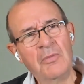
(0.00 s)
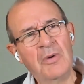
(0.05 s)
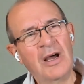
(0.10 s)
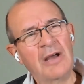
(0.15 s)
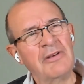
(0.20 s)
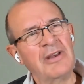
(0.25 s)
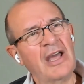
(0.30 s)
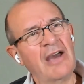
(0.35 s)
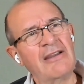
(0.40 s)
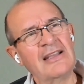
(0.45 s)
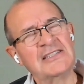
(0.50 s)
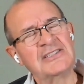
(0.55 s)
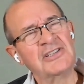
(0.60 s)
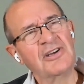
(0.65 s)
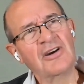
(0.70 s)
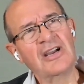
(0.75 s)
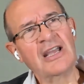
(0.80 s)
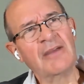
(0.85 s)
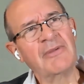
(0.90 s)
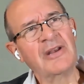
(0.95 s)
what Well, I'm no, it's
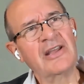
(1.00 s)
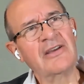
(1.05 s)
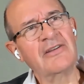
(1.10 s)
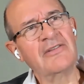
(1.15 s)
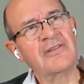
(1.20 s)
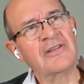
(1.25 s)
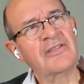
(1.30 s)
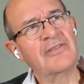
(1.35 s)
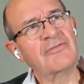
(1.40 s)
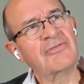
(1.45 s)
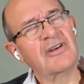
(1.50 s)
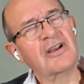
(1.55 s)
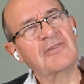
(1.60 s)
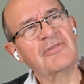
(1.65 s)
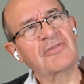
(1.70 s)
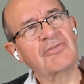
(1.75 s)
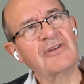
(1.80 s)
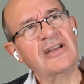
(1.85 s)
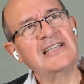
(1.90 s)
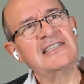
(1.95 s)
not coming at okay. So
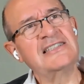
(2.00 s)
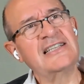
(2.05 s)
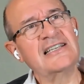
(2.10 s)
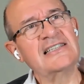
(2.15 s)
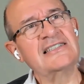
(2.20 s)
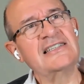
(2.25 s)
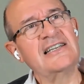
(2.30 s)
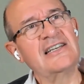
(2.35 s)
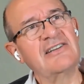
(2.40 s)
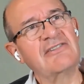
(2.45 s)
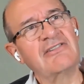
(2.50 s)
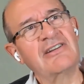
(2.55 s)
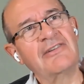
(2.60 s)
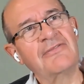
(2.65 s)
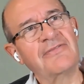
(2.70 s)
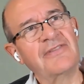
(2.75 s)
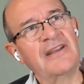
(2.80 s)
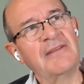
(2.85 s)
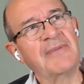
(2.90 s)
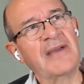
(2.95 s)
three sixty degree
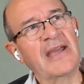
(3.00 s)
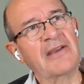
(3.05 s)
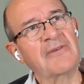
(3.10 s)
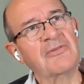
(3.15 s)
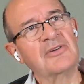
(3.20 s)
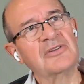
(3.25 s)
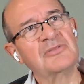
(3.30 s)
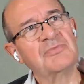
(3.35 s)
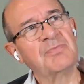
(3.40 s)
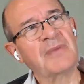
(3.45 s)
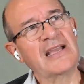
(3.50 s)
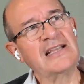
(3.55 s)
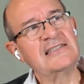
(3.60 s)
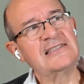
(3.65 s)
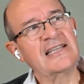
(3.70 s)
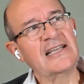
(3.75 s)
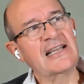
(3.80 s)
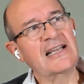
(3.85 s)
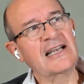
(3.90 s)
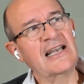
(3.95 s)
feedback was
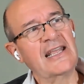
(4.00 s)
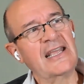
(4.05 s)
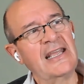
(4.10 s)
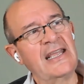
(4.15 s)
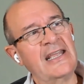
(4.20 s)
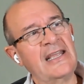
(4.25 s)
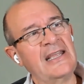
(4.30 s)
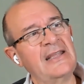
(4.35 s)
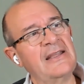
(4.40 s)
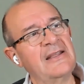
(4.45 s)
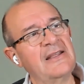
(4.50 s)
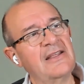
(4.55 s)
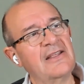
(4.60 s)
basically